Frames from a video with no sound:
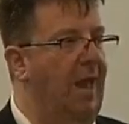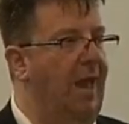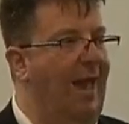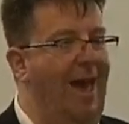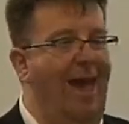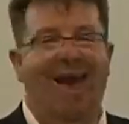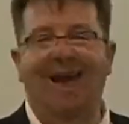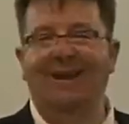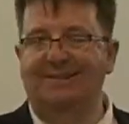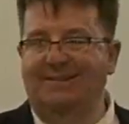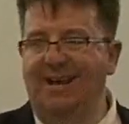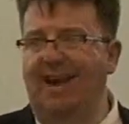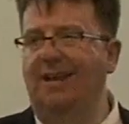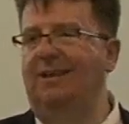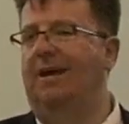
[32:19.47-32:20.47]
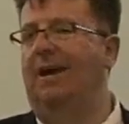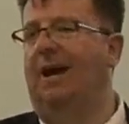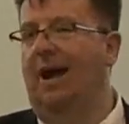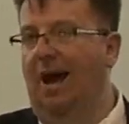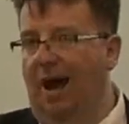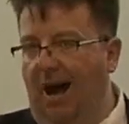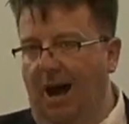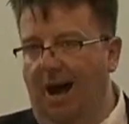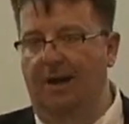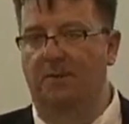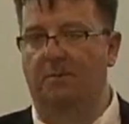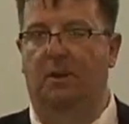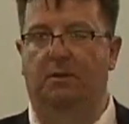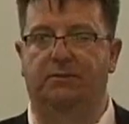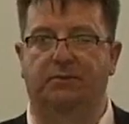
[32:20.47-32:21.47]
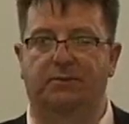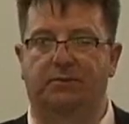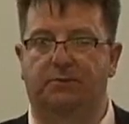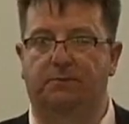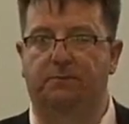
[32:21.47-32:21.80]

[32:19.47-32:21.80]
And then animals.